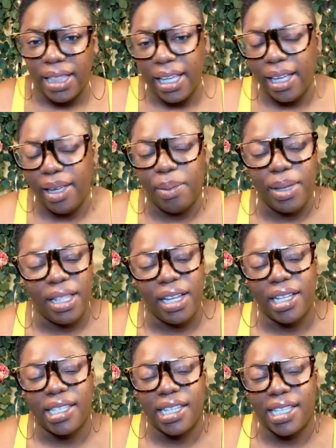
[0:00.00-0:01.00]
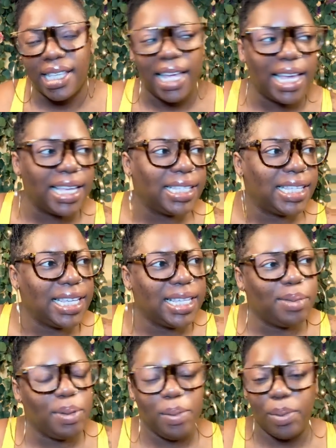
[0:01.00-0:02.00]
theme in their success
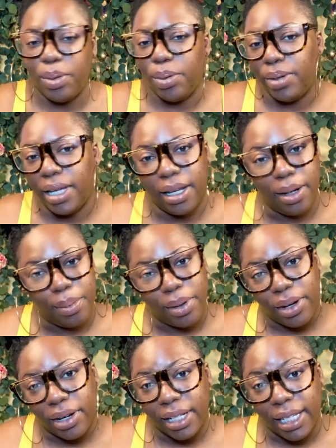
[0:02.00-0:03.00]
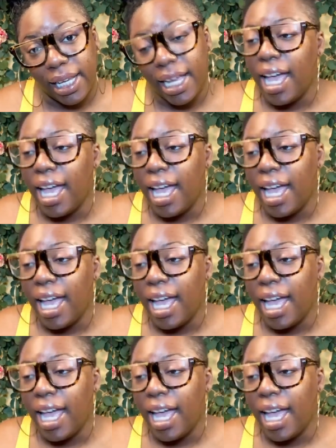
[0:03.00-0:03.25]
is people who get up early,